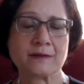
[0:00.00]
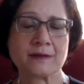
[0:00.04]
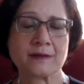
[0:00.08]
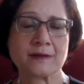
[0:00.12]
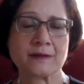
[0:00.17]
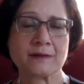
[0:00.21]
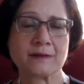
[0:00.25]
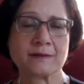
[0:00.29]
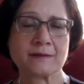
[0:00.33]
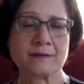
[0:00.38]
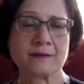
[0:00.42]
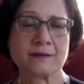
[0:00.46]

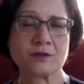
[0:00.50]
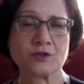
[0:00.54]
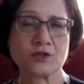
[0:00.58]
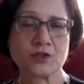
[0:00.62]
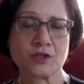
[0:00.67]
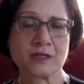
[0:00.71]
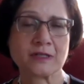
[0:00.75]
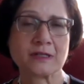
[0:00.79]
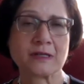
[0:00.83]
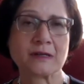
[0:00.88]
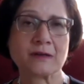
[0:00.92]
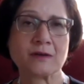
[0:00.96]
The
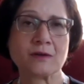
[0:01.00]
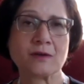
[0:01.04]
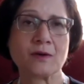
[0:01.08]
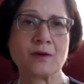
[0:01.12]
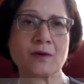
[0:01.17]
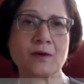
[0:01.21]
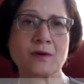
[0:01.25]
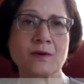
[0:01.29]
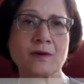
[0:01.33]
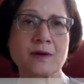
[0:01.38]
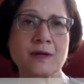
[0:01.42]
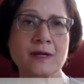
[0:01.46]
GINA
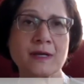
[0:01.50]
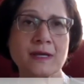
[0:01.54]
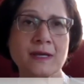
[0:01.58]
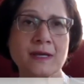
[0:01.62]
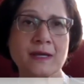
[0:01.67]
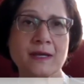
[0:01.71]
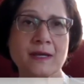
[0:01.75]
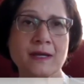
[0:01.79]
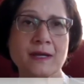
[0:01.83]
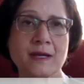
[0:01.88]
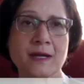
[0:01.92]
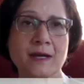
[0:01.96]
law
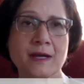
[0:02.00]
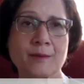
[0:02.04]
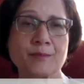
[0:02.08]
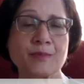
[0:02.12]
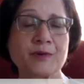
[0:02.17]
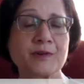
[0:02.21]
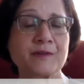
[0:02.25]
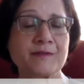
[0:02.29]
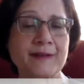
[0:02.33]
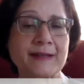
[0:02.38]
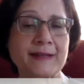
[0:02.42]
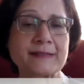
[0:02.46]

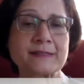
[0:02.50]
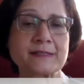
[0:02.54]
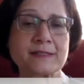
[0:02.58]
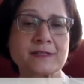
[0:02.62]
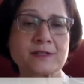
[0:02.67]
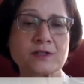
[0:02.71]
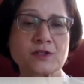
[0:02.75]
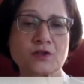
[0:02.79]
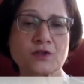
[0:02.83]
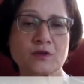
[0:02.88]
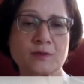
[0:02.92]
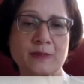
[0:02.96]
prevents
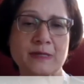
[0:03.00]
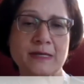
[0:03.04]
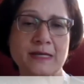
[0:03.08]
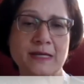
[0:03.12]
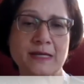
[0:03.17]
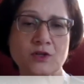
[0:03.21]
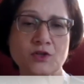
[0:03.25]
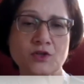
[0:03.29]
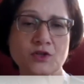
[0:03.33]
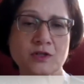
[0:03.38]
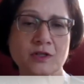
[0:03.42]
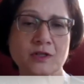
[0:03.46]

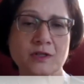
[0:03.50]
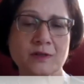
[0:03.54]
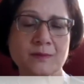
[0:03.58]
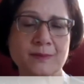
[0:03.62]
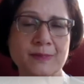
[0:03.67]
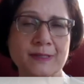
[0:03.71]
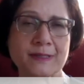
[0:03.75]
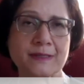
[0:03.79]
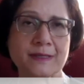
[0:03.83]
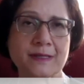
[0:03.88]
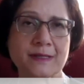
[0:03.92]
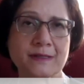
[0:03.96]
discrimination, but
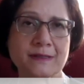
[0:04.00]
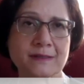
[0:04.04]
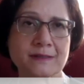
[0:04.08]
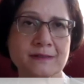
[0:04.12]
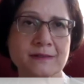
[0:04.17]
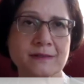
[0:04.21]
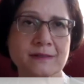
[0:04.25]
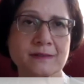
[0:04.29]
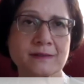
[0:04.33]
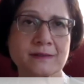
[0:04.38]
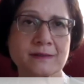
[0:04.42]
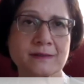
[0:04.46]
that
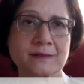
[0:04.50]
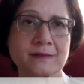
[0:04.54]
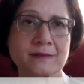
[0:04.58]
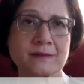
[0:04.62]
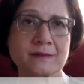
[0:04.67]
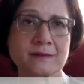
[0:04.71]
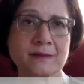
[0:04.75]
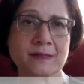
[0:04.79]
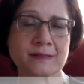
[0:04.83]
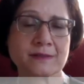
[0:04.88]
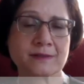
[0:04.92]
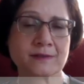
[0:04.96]
doesn't
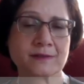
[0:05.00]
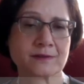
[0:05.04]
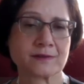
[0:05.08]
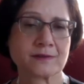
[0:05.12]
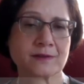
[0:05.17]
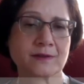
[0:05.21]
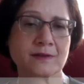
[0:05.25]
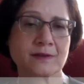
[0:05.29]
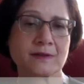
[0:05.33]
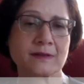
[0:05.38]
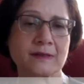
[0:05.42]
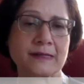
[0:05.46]

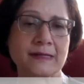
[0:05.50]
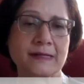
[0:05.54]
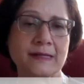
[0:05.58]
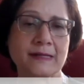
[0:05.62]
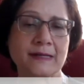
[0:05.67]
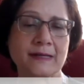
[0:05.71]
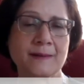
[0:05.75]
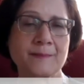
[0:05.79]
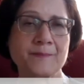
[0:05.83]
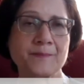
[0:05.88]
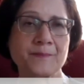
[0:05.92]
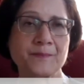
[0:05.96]
necessarily
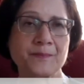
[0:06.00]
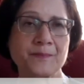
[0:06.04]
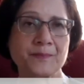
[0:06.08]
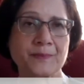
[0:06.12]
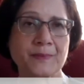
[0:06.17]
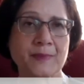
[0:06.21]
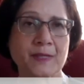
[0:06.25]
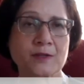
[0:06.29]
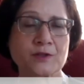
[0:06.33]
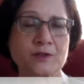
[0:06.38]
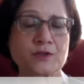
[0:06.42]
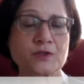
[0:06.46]

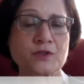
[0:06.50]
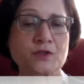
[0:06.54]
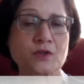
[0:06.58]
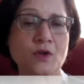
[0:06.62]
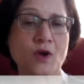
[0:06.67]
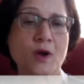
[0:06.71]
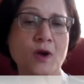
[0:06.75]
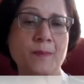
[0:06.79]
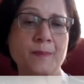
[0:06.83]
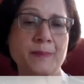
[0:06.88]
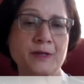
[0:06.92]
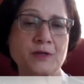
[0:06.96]

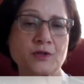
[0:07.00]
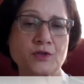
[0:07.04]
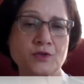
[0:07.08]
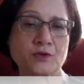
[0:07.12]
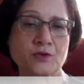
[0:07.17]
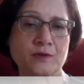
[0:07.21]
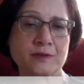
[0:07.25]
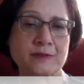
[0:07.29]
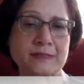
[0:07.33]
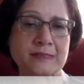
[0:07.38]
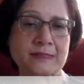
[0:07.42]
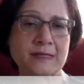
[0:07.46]
stop
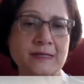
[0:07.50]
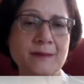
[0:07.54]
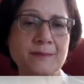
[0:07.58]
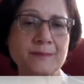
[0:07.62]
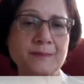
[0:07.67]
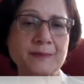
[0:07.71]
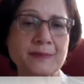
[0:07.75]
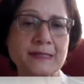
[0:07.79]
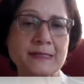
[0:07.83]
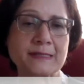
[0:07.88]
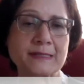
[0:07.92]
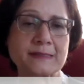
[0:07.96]
insurance
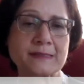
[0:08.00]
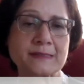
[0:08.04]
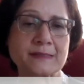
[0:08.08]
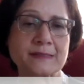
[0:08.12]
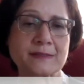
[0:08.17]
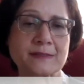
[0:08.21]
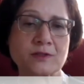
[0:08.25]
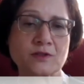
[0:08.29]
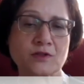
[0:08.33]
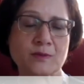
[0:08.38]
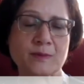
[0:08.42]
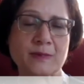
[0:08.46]
companies
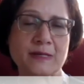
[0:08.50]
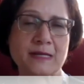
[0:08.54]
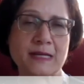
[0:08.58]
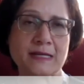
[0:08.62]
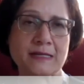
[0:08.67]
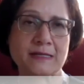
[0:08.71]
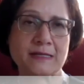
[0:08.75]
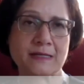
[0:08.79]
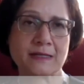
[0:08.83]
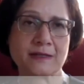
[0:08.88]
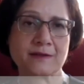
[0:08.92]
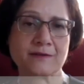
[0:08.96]

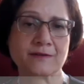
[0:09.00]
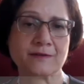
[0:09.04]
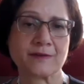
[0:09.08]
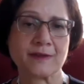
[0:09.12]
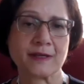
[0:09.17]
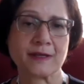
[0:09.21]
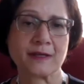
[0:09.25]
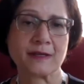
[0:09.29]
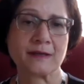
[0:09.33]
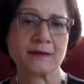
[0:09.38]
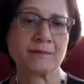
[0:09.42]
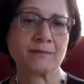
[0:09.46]
discriminating if
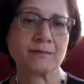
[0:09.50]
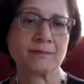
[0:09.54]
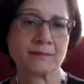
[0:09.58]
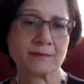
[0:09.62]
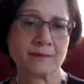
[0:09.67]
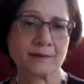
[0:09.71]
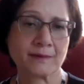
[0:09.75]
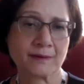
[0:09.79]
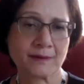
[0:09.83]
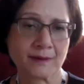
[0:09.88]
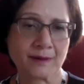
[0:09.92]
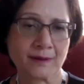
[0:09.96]
they
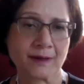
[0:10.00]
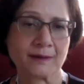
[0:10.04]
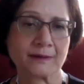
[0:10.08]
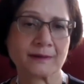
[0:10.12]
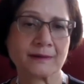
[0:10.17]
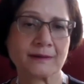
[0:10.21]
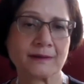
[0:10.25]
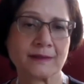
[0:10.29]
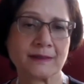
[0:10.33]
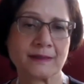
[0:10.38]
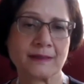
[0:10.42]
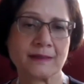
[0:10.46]
got
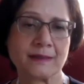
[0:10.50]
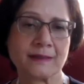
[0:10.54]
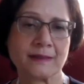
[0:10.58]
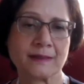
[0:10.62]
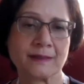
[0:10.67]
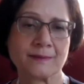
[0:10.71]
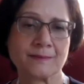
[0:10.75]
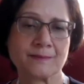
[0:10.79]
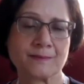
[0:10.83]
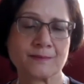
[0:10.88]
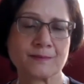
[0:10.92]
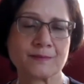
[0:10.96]
the
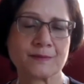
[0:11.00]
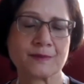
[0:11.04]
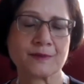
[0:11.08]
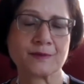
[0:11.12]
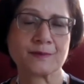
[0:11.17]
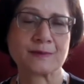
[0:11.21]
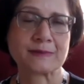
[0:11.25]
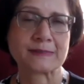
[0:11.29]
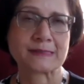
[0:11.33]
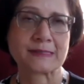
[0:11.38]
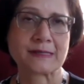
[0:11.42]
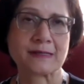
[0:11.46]

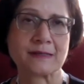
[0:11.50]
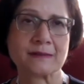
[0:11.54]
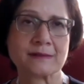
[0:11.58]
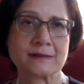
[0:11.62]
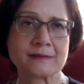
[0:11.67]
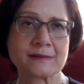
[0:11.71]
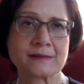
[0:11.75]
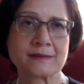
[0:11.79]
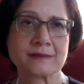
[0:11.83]
results.